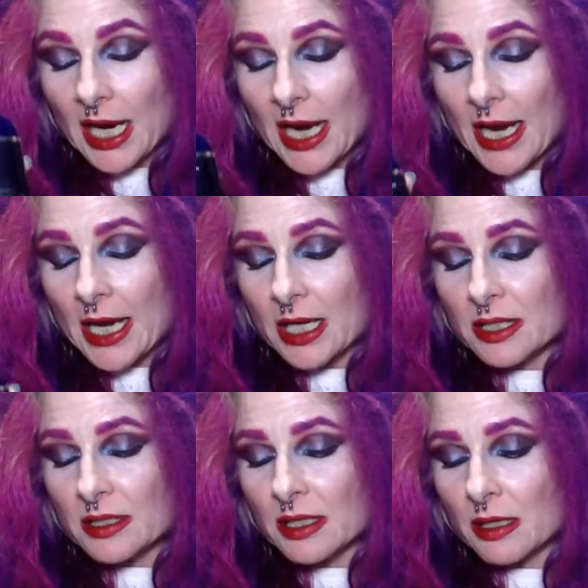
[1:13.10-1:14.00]

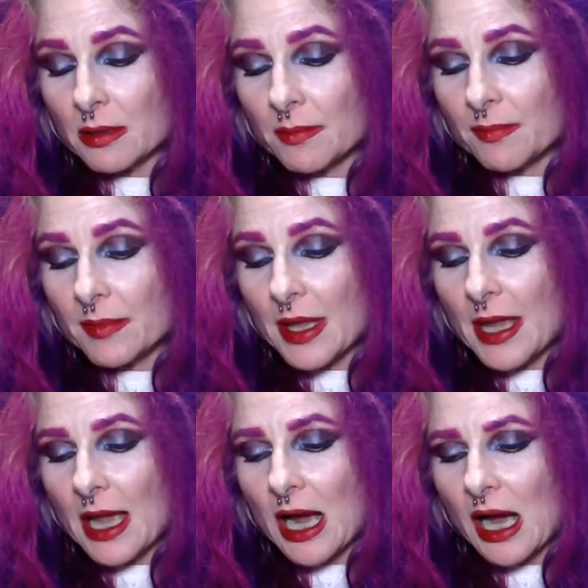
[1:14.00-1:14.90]
and um,
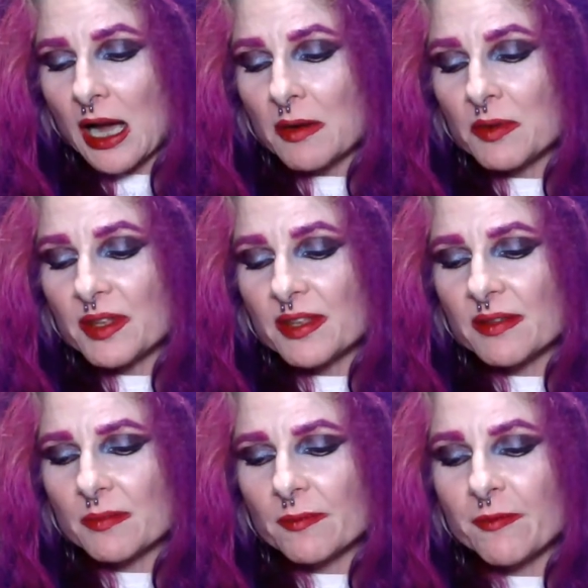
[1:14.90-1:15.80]
I was
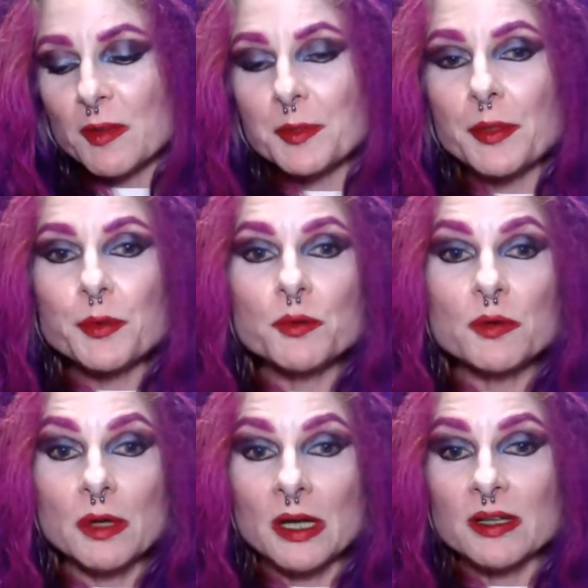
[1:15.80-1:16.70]
flipping through
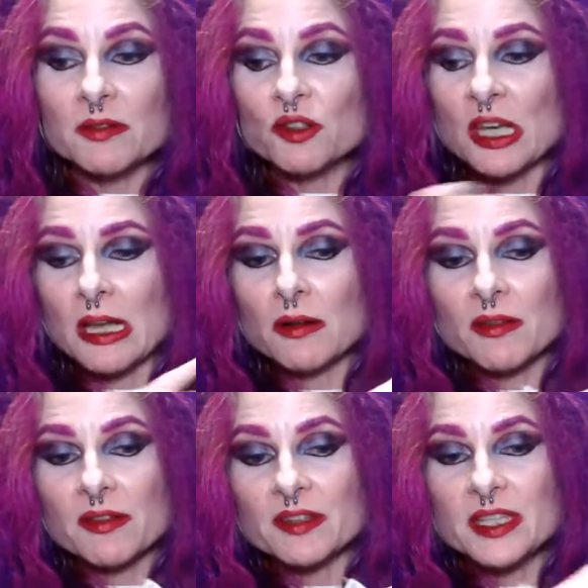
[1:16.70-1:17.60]
uh, channels
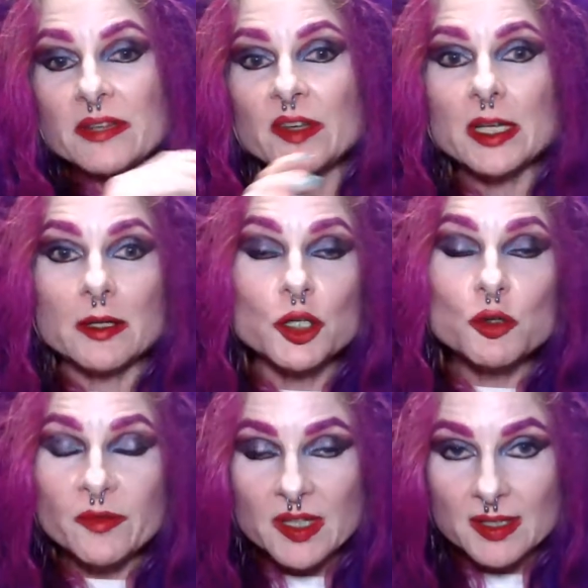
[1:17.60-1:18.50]
on TV and
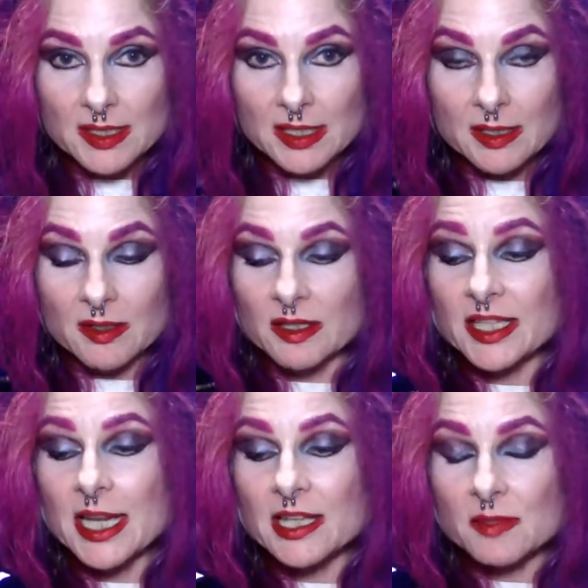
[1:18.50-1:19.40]
QVC uh,
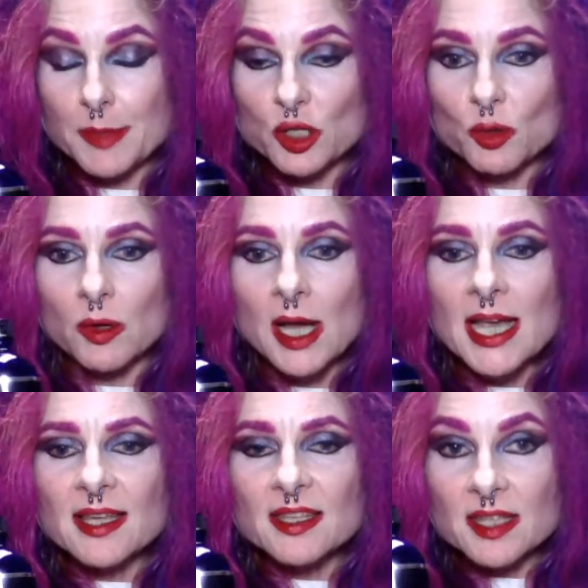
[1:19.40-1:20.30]
today's special,
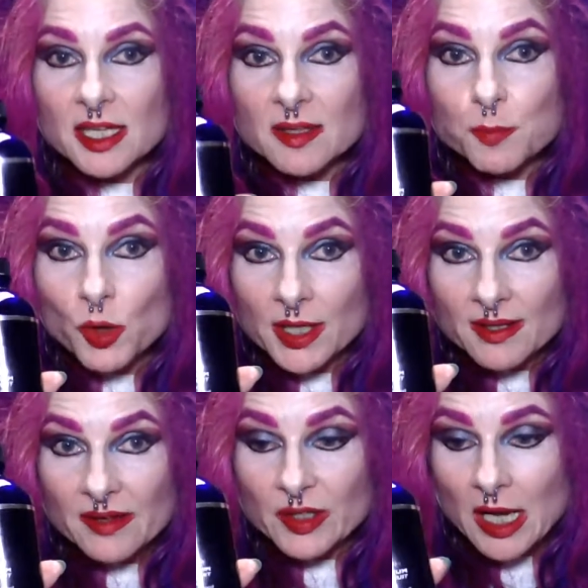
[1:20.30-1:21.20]
six point
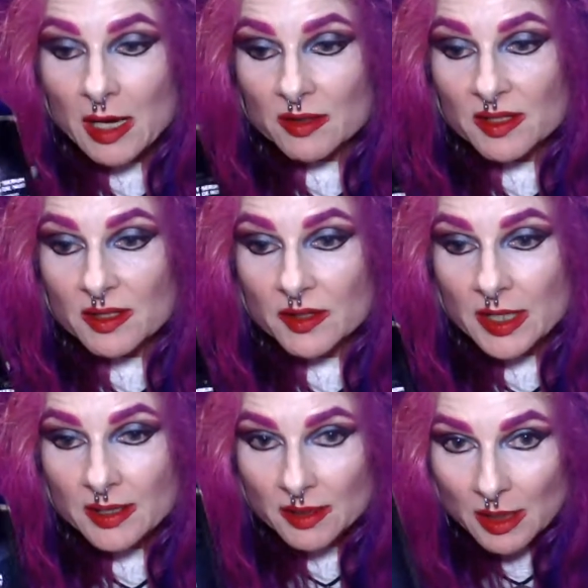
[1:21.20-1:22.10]
seven ounces of
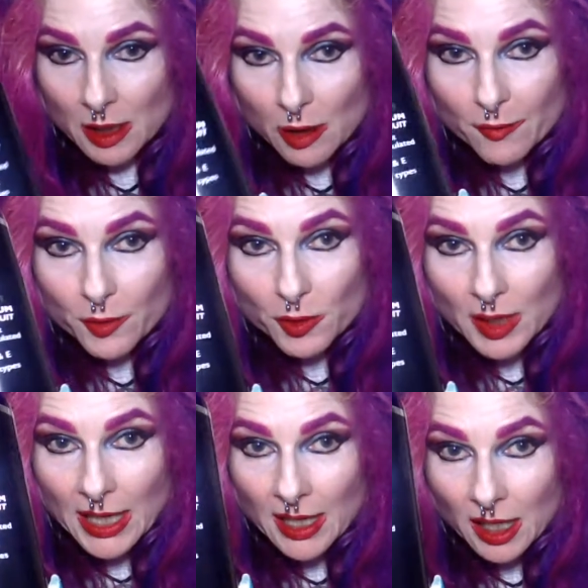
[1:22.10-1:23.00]
this for
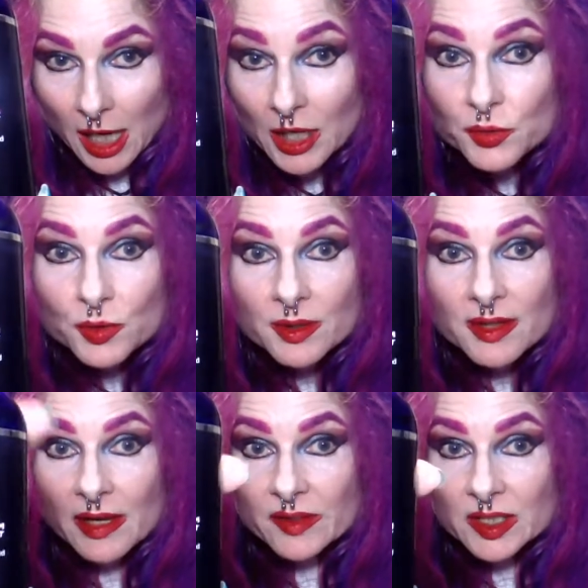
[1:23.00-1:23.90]
like hundred and
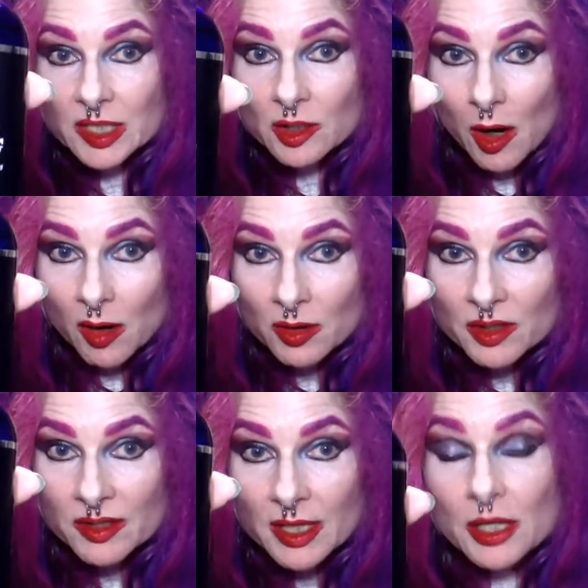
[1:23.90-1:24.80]
seventeen dollars.
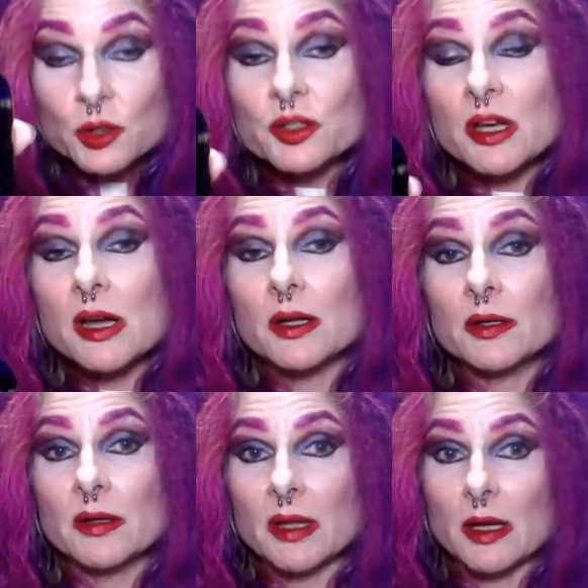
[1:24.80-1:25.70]
You're talking
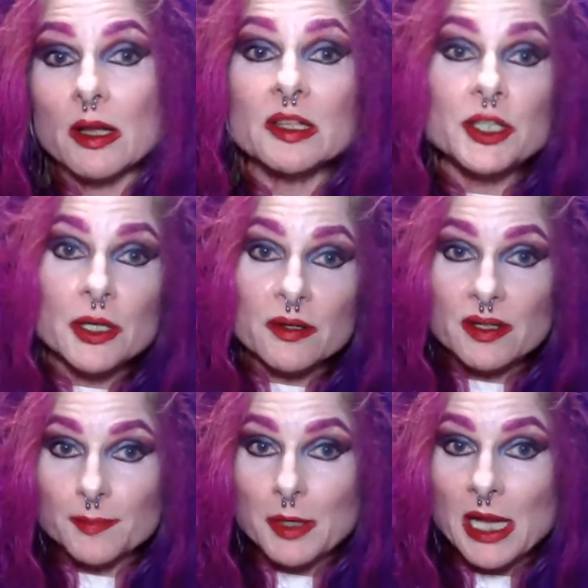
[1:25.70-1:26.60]
a year's
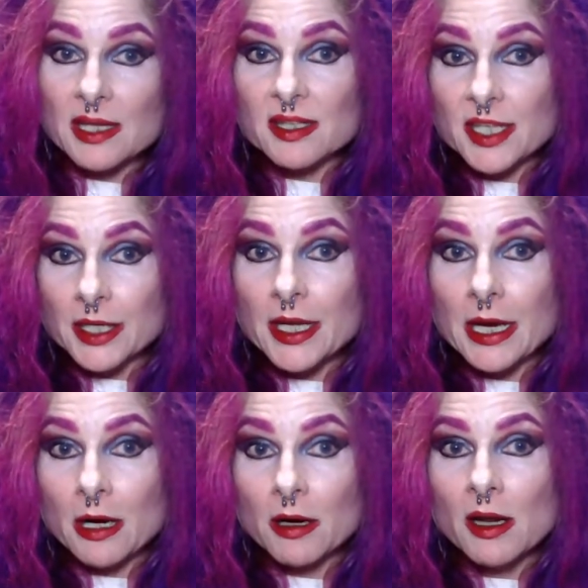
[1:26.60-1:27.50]
supply of
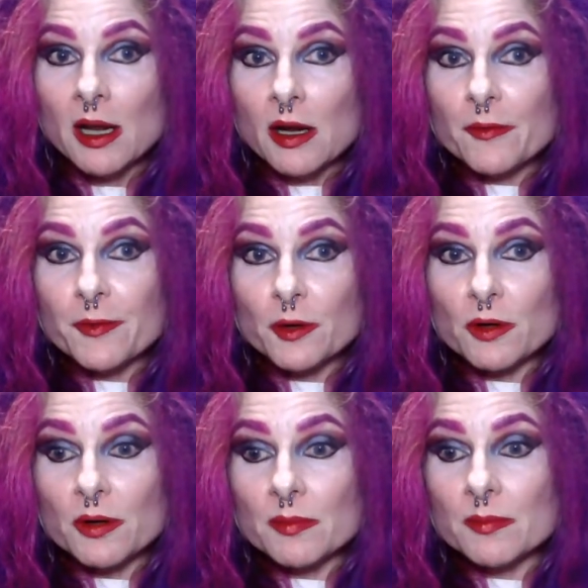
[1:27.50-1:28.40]
skincare for